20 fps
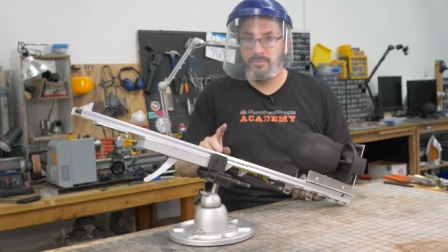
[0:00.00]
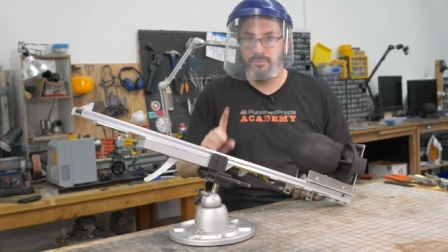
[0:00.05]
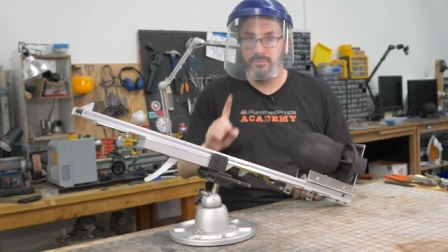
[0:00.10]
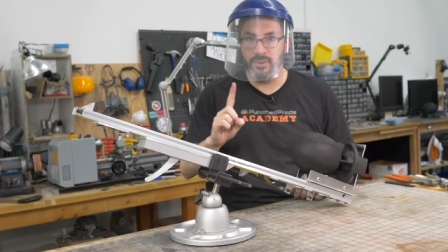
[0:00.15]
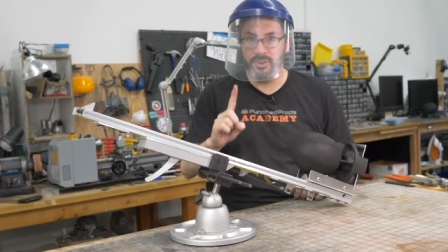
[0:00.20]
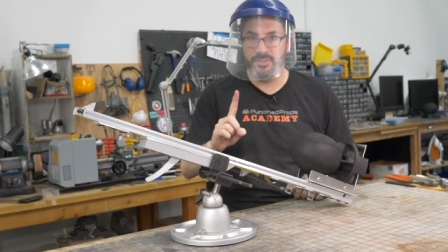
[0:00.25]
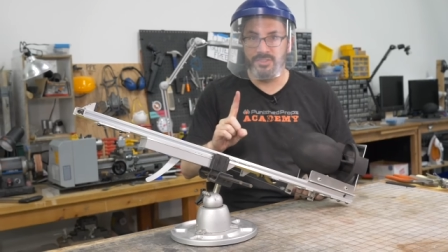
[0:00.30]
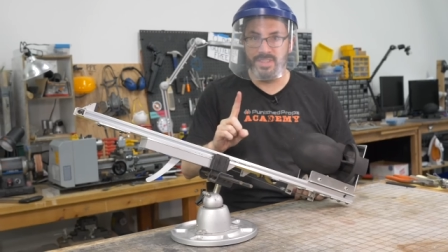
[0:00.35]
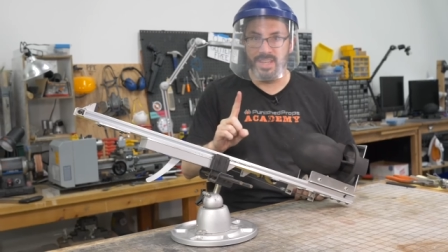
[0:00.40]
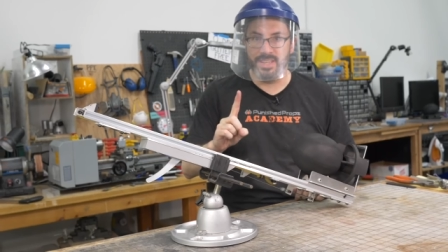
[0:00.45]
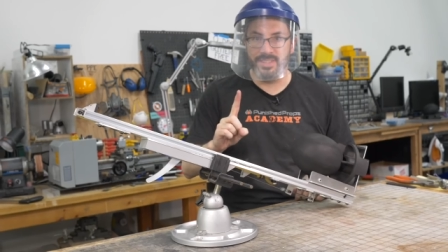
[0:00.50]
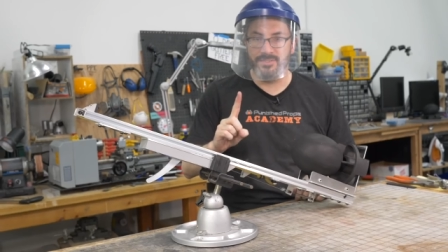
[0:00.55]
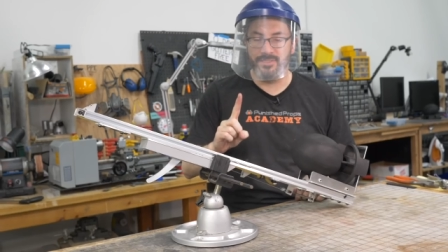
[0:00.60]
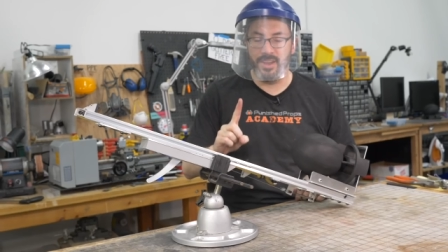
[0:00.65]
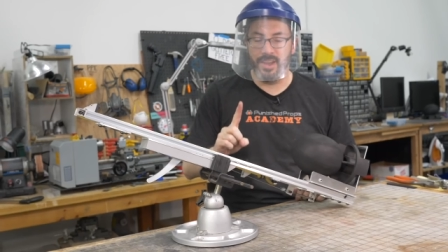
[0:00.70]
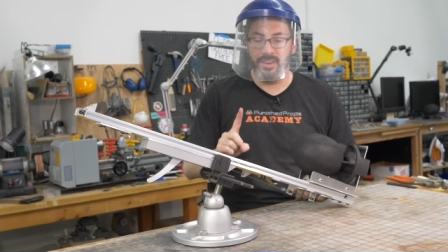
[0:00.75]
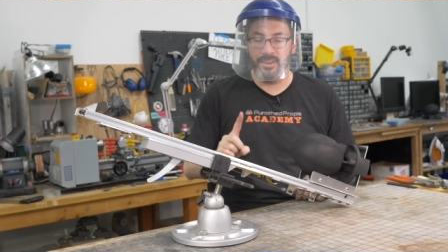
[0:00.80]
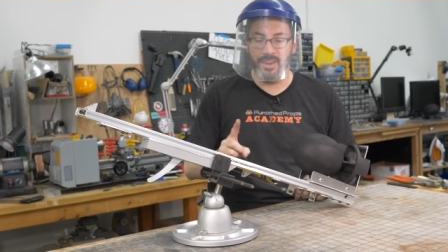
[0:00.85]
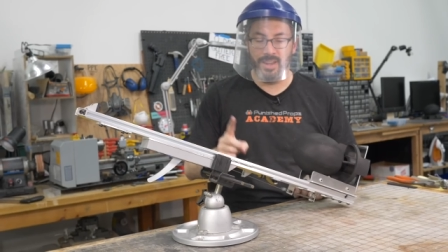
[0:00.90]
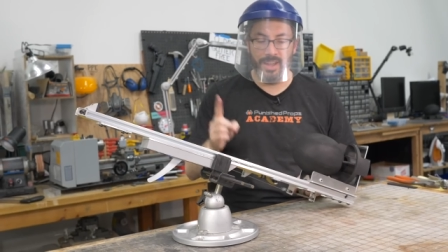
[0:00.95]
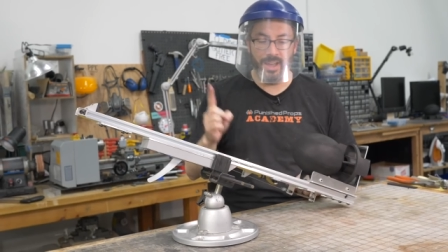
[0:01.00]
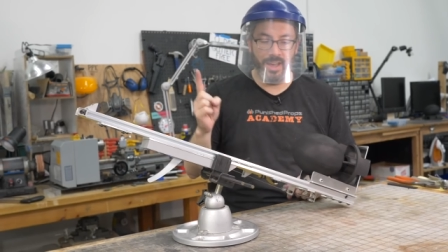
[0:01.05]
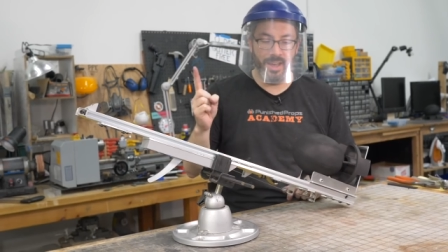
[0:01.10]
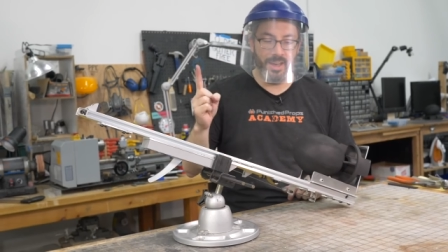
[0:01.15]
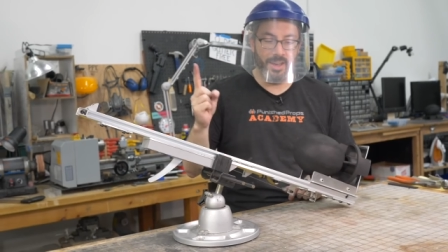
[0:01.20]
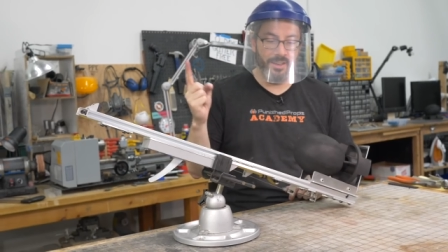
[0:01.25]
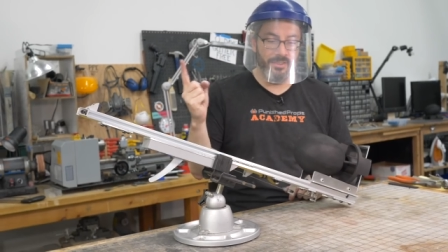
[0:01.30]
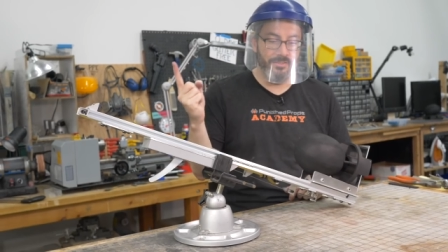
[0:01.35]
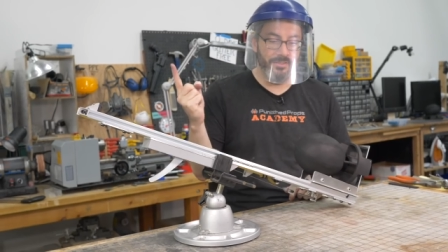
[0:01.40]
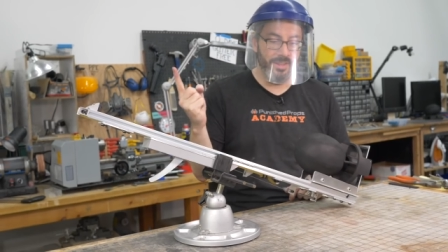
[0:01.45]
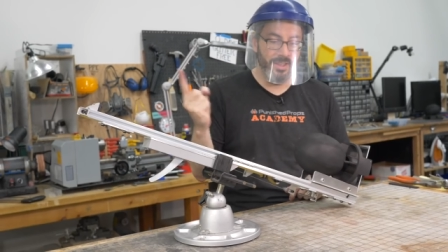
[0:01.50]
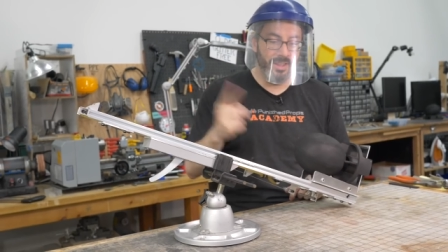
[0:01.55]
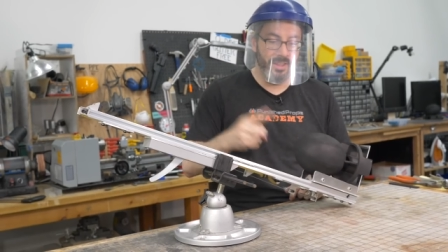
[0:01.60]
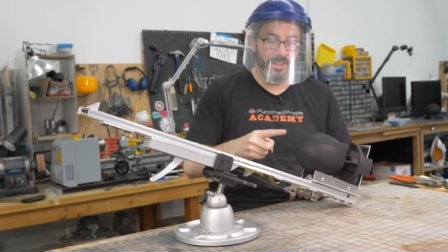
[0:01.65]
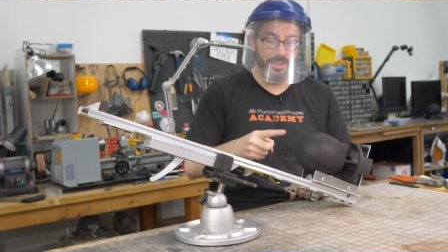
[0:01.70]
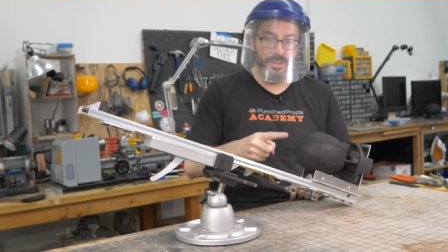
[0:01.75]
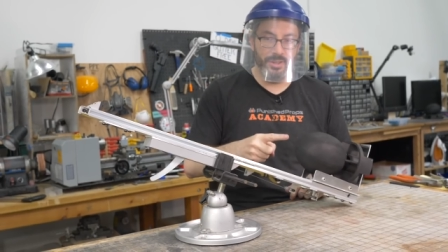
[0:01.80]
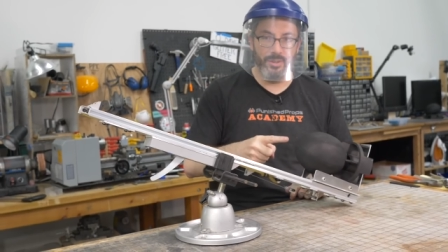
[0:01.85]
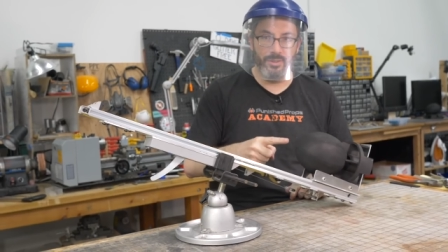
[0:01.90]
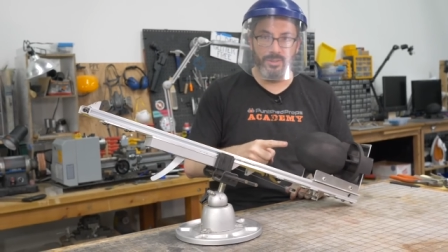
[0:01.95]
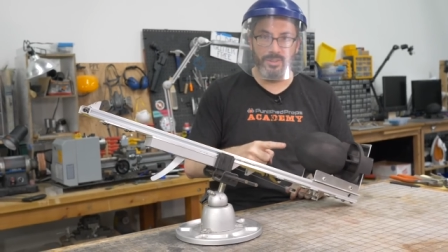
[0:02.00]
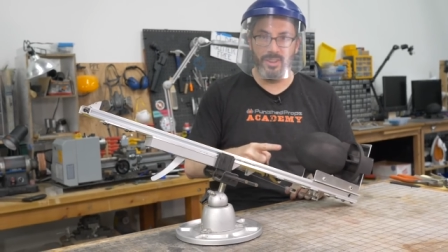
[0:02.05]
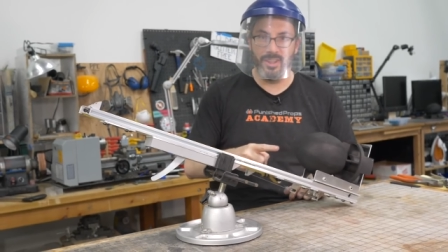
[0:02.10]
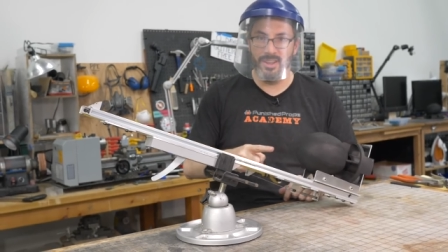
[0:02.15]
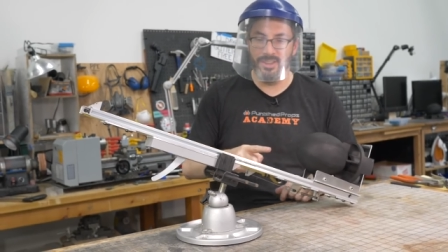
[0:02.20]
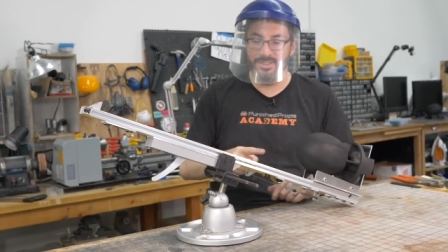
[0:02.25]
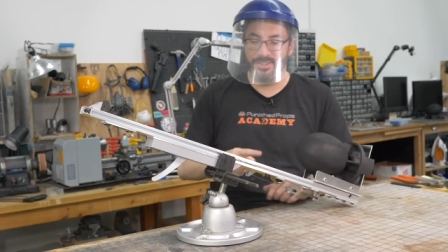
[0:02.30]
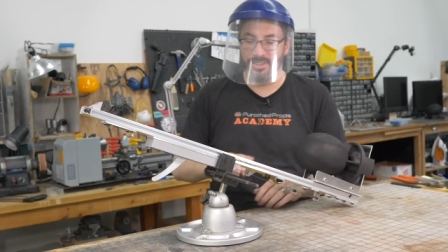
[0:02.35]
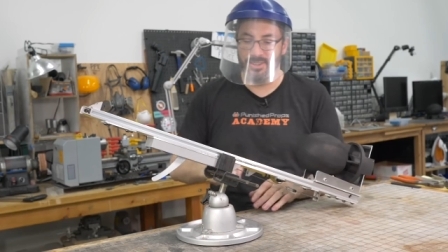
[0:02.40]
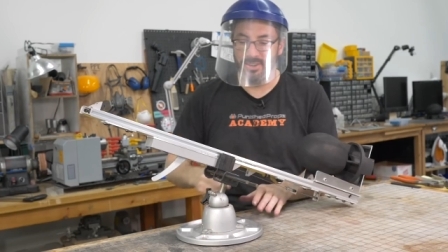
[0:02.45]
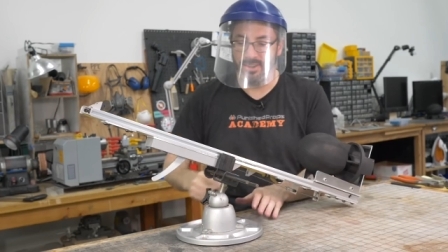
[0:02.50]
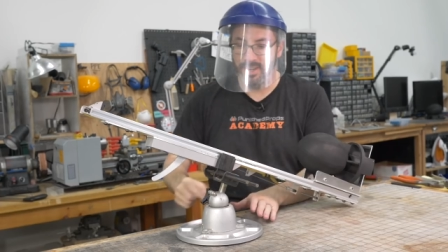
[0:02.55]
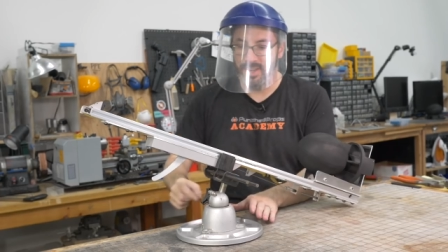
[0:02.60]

First test firing of the nuke launcher